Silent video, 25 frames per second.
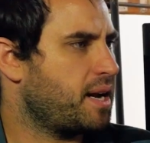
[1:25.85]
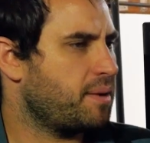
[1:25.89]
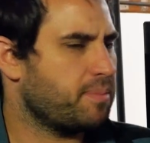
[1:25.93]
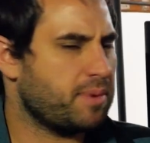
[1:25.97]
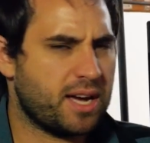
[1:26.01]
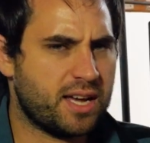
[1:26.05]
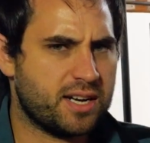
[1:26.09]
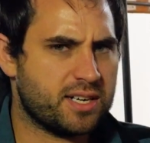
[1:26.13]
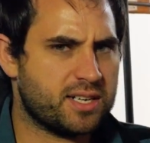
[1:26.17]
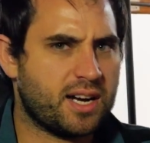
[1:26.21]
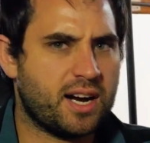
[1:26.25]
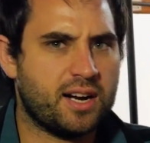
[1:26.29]
I'm
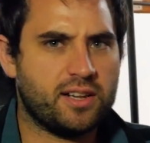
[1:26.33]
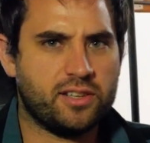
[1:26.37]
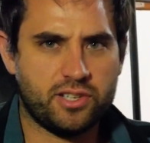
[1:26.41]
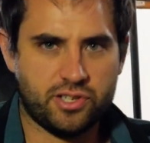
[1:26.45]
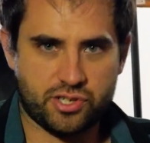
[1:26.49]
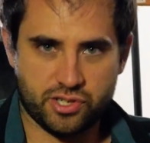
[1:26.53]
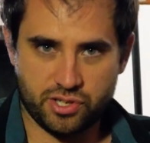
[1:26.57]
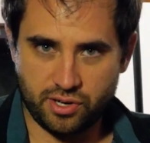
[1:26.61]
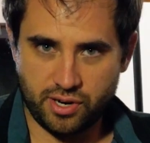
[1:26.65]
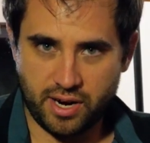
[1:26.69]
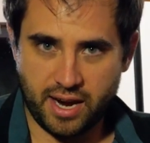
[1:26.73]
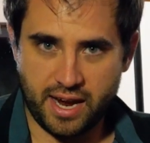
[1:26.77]
not entirely
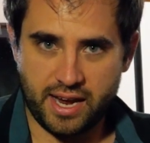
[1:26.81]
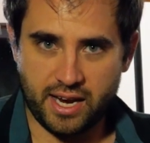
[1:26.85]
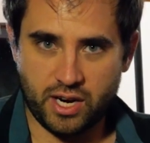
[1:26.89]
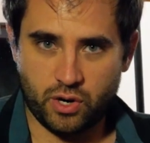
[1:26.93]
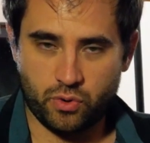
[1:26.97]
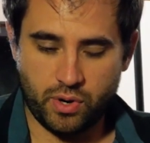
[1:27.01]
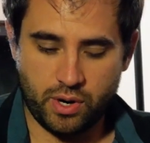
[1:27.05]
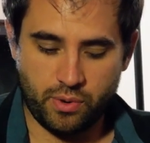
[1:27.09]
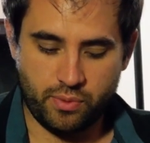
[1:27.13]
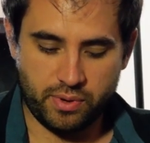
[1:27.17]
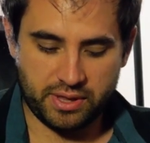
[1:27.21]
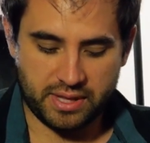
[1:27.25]
sure I
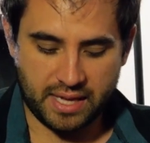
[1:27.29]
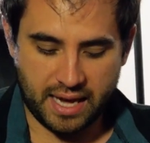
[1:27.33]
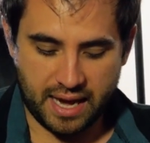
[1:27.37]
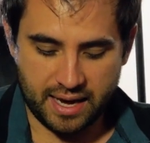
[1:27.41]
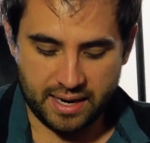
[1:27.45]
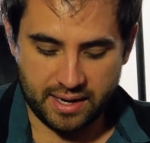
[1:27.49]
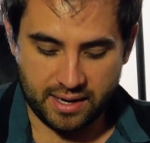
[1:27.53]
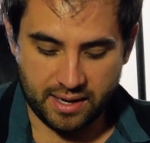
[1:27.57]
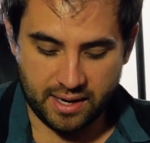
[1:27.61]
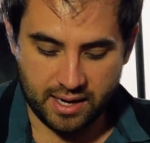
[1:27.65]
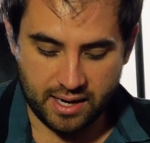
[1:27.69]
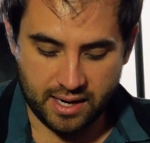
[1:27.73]
agree with
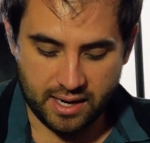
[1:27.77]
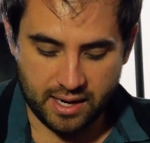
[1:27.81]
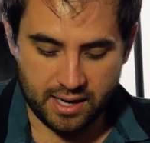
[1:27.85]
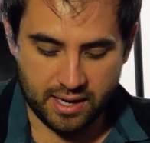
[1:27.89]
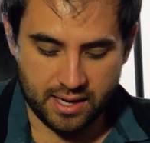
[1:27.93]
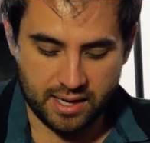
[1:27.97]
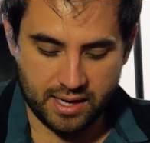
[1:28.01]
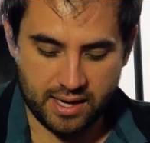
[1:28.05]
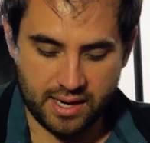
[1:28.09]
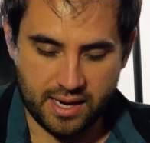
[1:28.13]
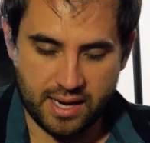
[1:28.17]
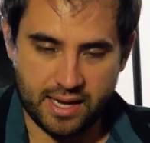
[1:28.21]
that.
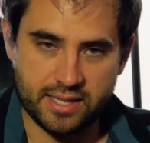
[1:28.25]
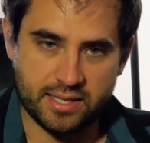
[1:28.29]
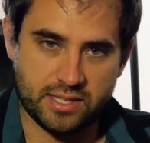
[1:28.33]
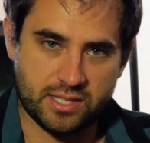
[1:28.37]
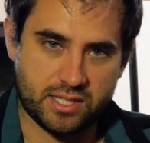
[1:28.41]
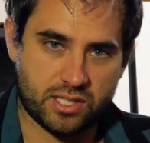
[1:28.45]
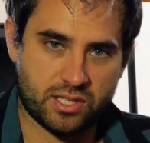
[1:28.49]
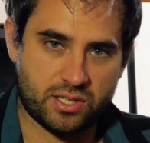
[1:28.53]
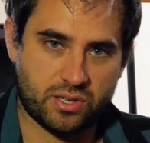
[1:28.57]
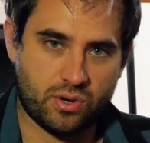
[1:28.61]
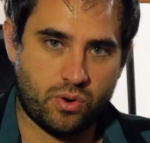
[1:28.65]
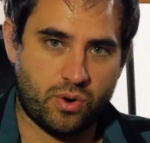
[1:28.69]

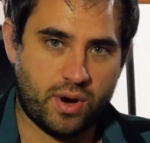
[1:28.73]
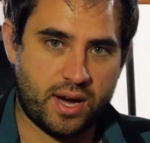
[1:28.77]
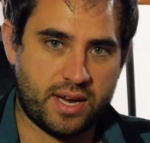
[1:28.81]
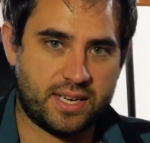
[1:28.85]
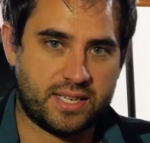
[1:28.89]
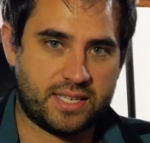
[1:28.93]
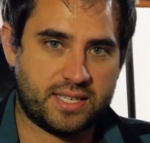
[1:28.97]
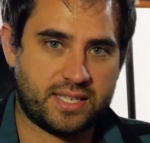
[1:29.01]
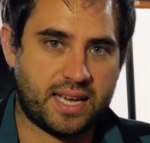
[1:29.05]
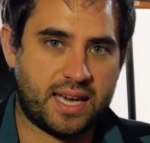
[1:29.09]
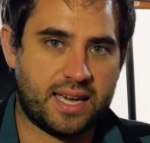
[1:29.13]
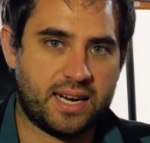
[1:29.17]
And so I
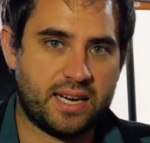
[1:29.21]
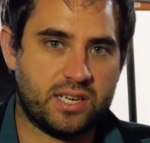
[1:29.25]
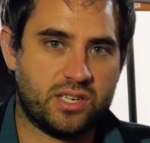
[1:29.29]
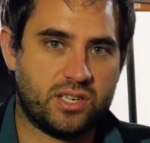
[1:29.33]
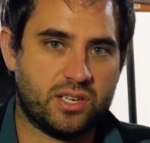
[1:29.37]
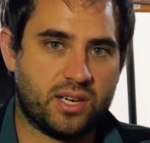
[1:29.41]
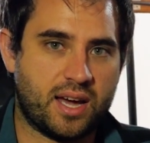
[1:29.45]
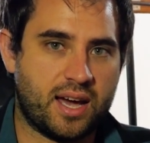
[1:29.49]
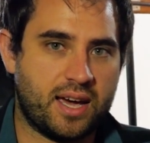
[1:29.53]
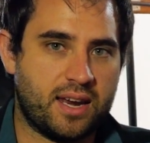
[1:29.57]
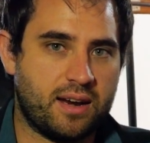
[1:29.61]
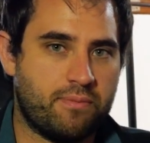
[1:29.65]
decided
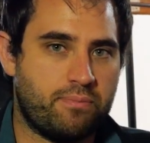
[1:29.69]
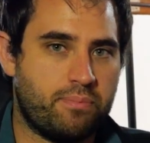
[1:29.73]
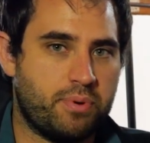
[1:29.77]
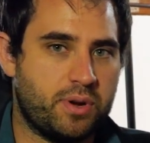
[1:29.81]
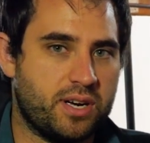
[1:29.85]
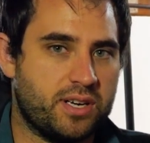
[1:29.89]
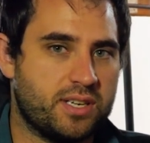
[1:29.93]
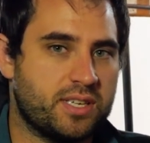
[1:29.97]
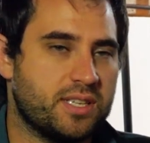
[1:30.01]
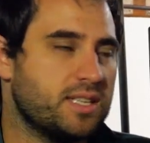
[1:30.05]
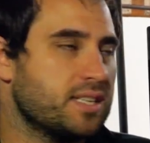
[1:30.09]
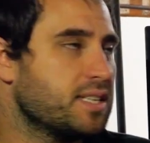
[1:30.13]
to kind of
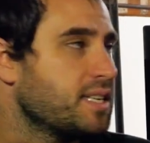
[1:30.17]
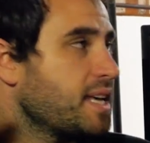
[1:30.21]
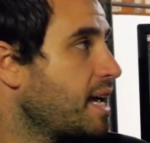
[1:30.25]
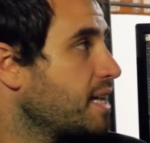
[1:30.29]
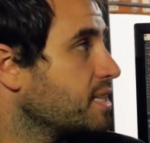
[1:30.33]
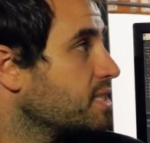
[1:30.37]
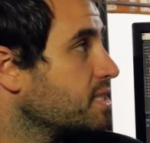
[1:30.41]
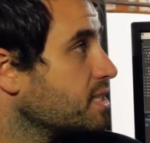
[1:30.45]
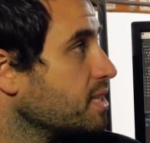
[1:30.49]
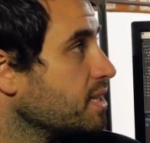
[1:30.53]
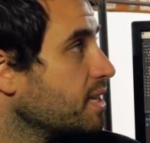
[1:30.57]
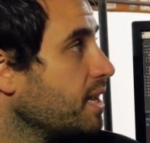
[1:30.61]
put it to the
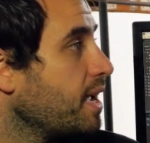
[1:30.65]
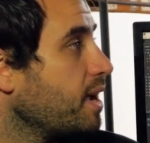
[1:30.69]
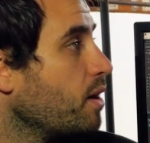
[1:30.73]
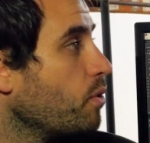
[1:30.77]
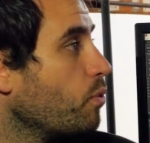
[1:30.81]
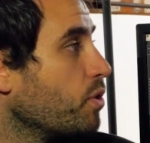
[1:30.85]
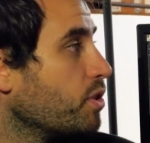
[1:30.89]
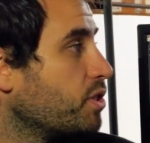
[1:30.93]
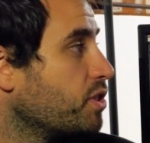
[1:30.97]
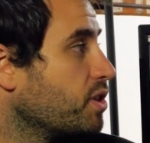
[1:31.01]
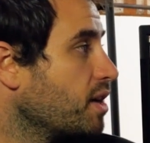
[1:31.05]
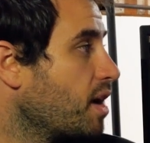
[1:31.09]
test today
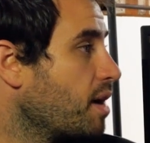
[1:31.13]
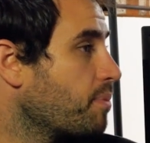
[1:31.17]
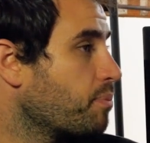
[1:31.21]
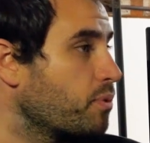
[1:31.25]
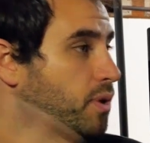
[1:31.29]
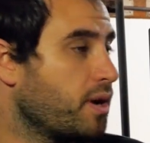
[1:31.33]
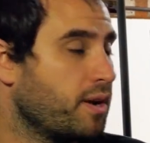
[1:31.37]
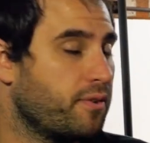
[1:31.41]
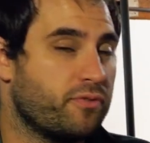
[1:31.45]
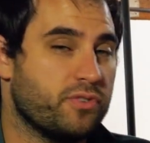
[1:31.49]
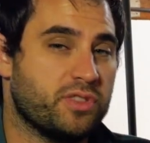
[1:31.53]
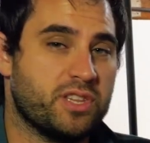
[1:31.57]
with the
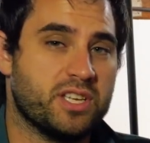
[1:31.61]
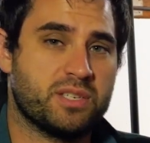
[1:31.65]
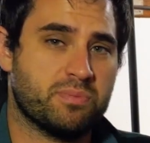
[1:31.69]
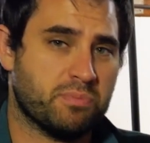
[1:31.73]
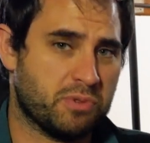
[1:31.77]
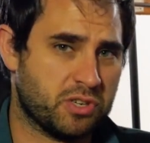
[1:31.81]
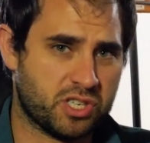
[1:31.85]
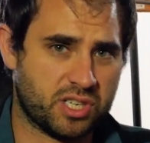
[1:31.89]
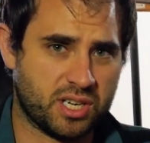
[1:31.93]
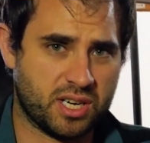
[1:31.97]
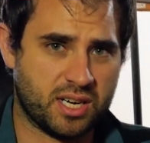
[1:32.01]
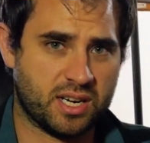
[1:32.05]
upgrade for this
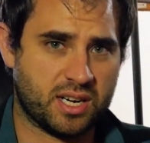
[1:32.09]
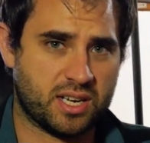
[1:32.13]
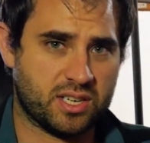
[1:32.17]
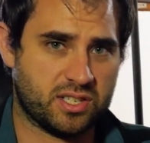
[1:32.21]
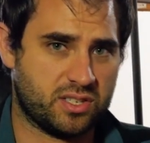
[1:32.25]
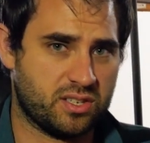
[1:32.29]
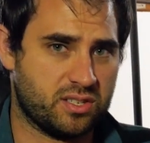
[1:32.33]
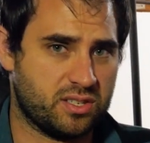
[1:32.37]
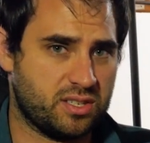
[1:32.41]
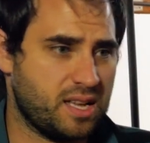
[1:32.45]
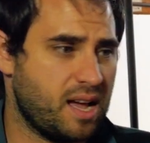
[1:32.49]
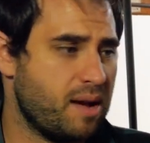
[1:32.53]
machine,
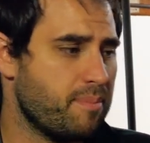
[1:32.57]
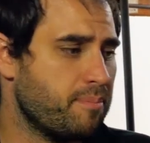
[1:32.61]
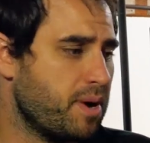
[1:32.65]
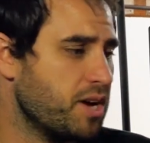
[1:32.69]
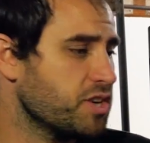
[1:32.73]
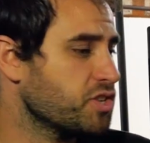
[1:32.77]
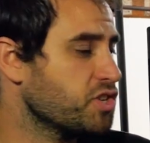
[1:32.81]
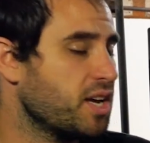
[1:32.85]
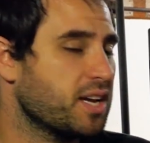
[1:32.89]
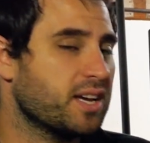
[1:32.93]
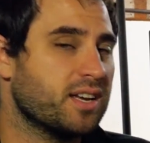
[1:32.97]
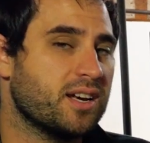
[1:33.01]
because there's not
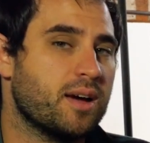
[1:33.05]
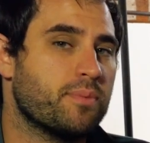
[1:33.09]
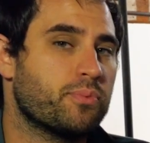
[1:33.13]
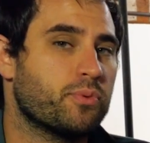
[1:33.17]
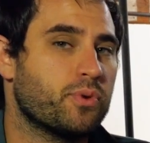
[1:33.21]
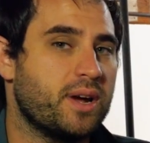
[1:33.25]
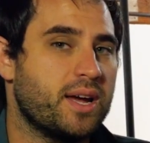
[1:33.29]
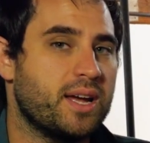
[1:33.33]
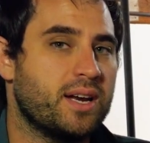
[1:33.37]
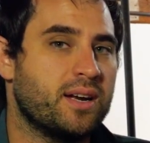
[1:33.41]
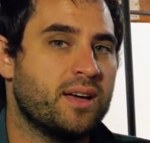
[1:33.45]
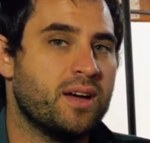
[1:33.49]
much I can
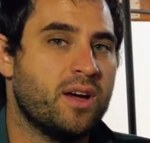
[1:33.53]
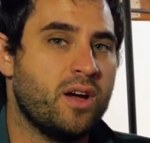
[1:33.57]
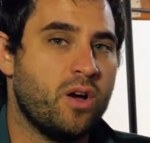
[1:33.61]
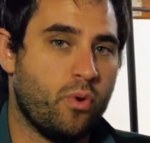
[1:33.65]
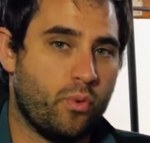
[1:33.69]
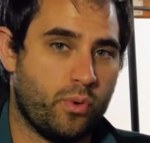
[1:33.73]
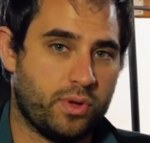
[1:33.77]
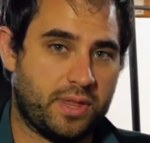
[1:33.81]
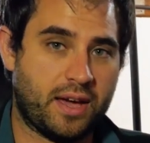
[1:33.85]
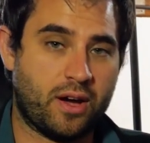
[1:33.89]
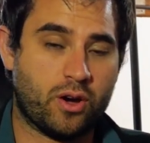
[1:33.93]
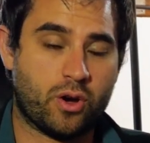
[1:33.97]
upgrade
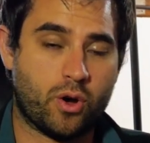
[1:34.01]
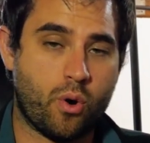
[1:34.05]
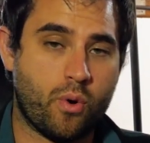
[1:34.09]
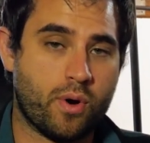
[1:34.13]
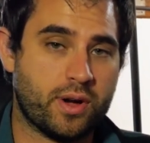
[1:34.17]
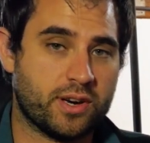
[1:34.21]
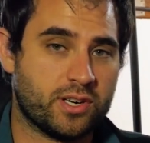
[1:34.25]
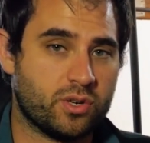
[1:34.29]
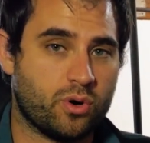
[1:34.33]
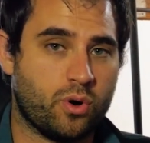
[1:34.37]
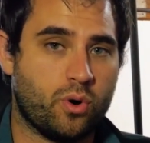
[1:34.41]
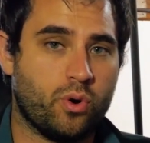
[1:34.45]
without
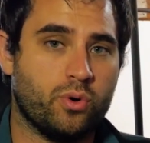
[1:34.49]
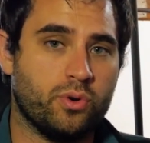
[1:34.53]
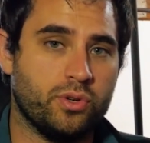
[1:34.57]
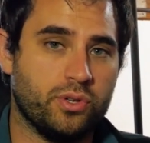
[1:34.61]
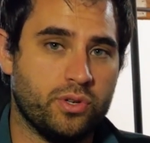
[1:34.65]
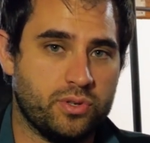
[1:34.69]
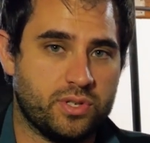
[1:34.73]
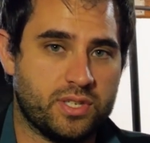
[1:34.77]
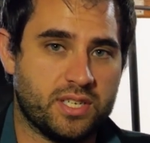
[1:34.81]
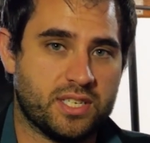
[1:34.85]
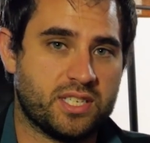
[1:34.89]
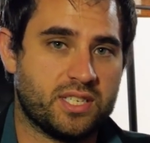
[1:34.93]
going to a whole
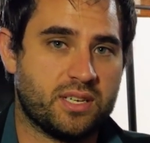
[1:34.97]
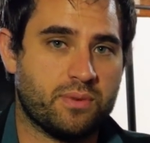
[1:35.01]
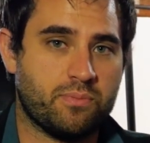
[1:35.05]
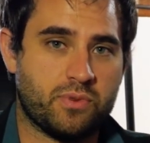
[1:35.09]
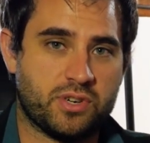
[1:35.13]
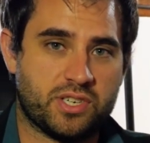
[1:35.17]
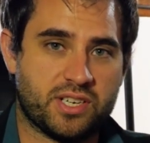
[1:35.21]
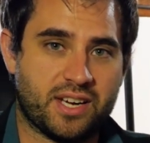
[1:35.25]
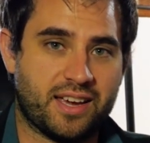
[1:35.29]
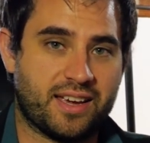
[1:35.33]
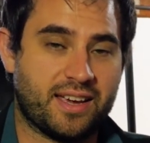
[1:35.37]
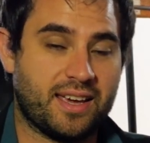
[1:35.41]
new system,
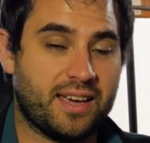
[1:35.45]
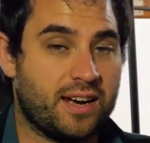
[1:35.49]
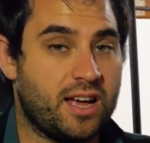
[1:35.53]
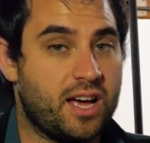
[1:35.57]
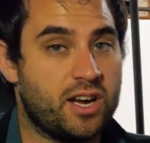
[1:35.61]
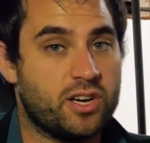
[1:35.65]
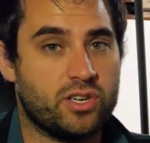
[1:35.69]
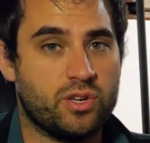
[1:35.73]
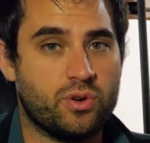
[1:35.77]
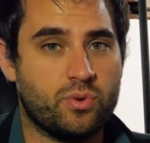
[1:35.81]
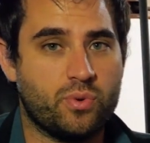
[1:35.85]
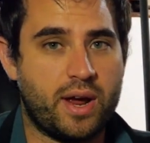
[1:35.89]
which I
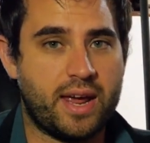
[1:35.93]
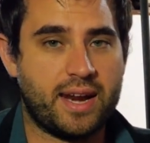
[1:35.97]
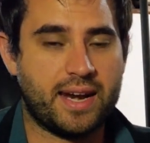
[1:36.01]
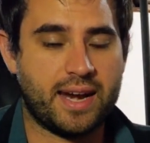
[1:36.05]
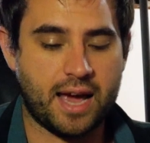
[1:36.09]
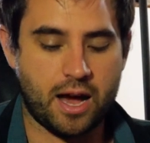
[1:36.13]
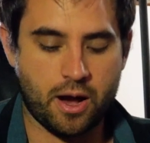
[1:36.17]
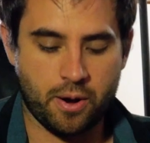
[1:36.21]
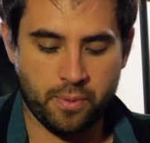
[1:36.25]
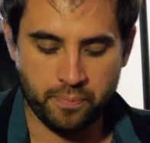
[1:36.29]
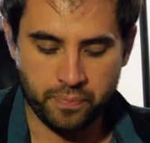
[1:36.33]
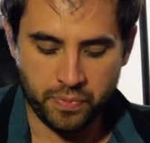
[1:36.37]
cannot do right
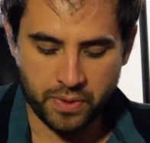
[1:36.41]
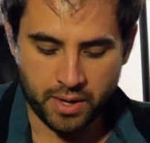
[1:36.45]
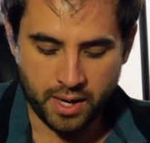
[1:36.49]
now.